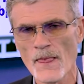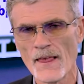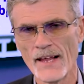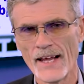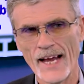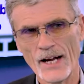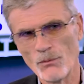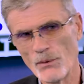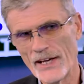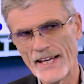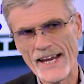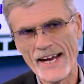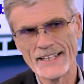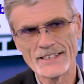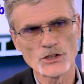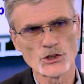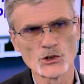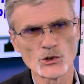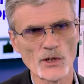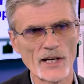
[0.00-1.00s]
and we can't
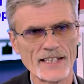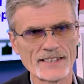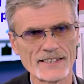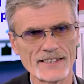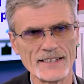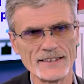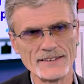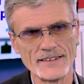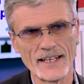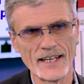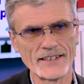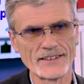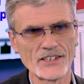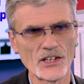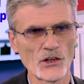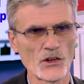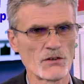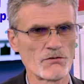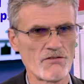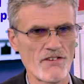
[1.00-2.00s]
address it
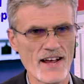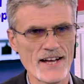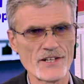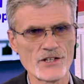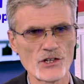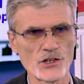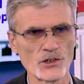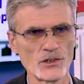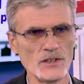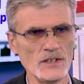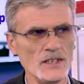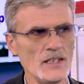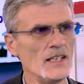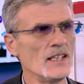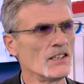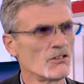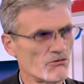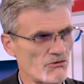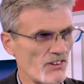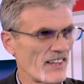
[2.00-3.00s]
until the vendor
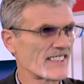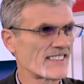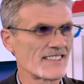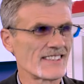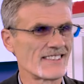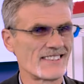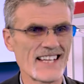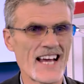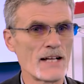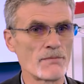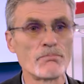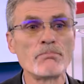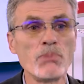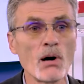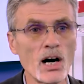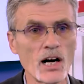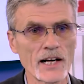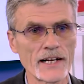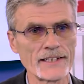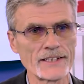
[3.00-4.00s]
fixes that
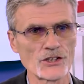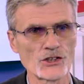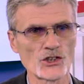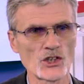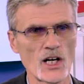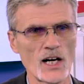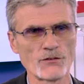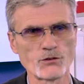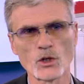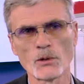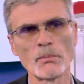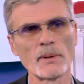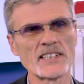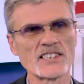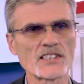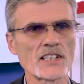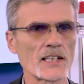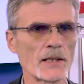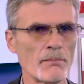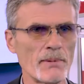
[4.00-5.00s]
bug in the software, but it's
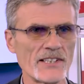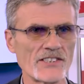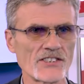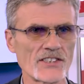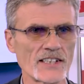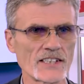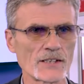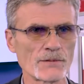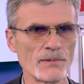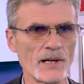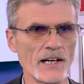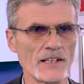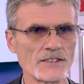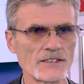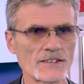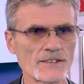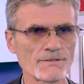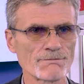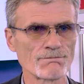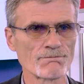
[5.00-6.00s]
going to be six
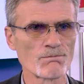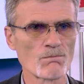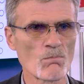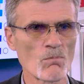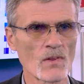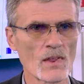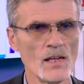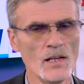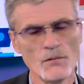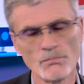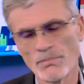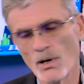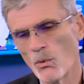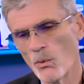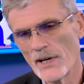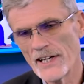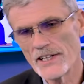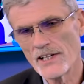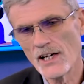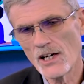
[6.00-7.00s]
months. But
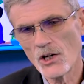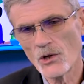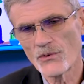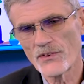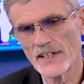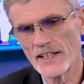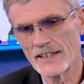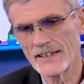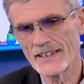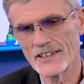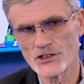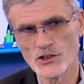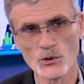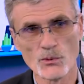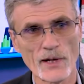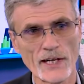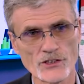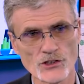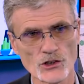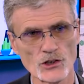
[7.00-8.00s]
we know that there's a
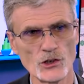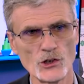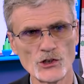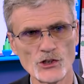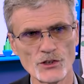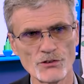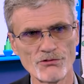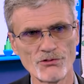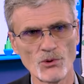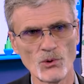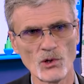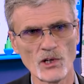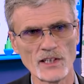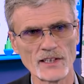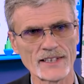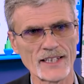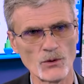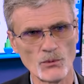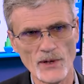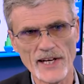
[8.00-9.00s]
resolution for it
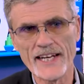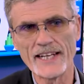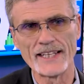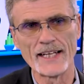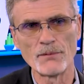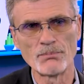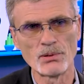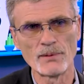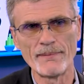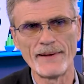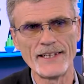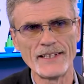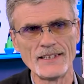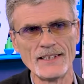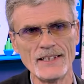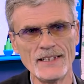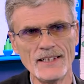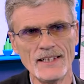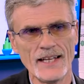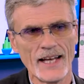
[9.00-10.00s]
that we can implement,
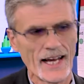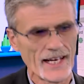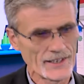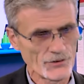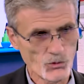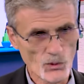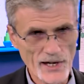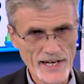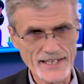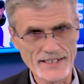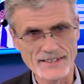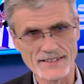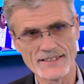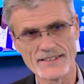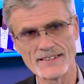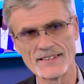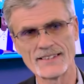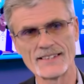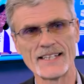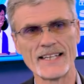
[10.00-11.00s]
and if we can
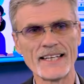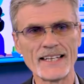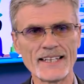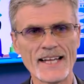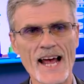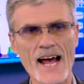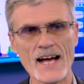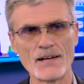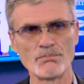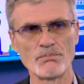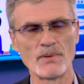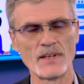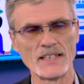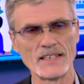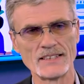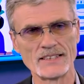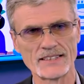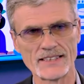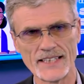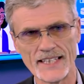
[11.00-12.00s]
see it ha
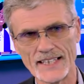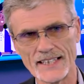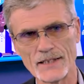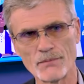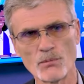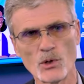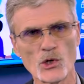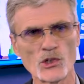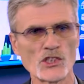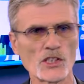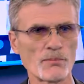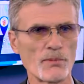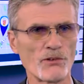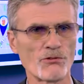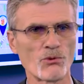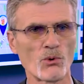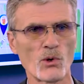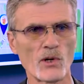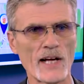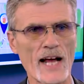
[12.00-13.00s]
see it emerging
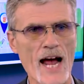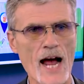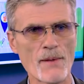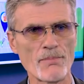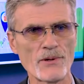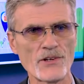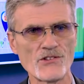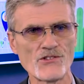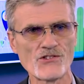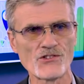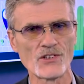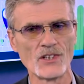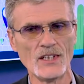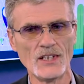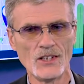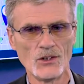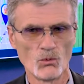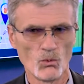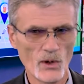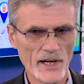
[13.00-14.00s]
before it happens,
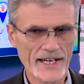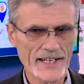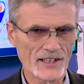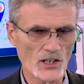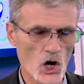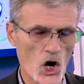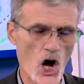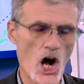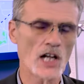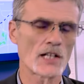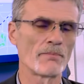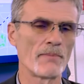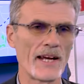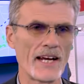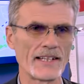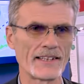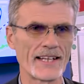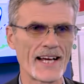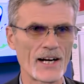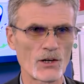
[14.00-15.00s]
we can
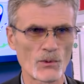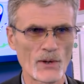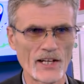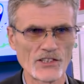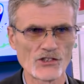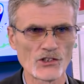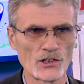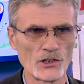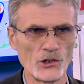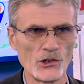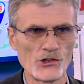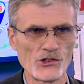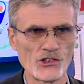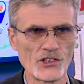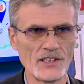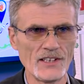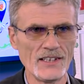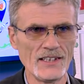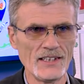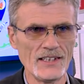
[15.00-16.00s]
automate that
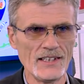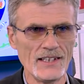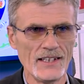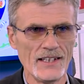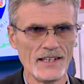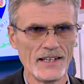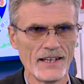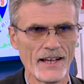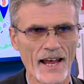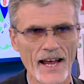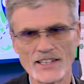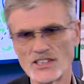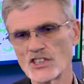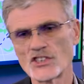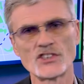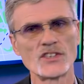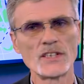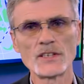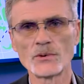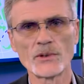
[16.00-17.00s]
resolution and
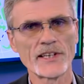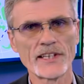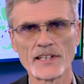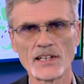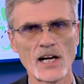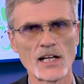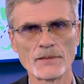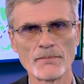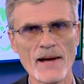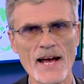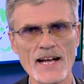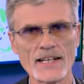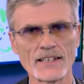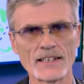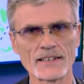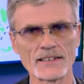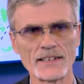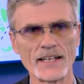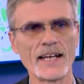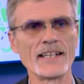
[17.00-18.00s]
just deal with it
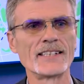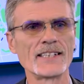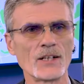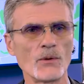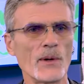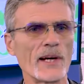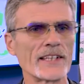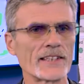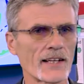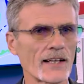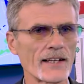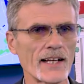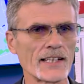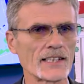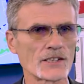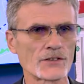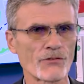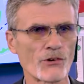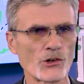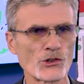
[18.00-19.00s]
automatically until we get the
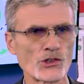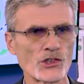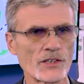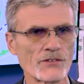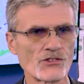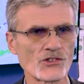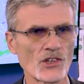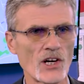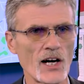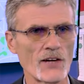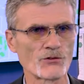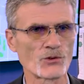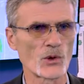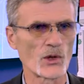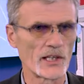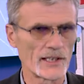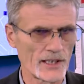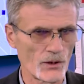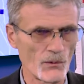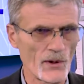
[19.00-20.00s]
latest version of software,
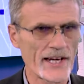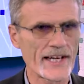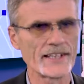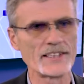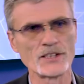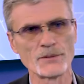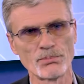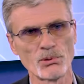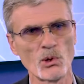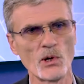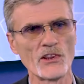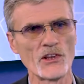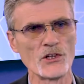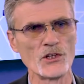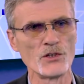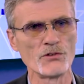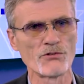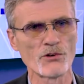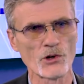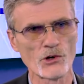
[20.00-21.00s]
and then we can deploy the
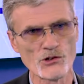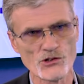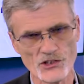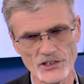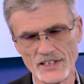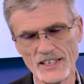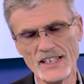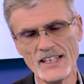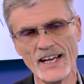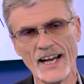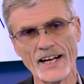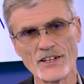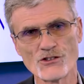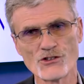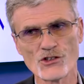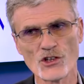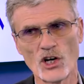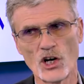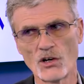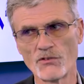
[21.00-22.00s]
new version and
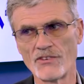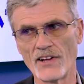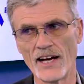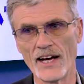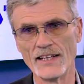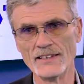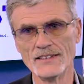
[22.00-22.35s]
solve that.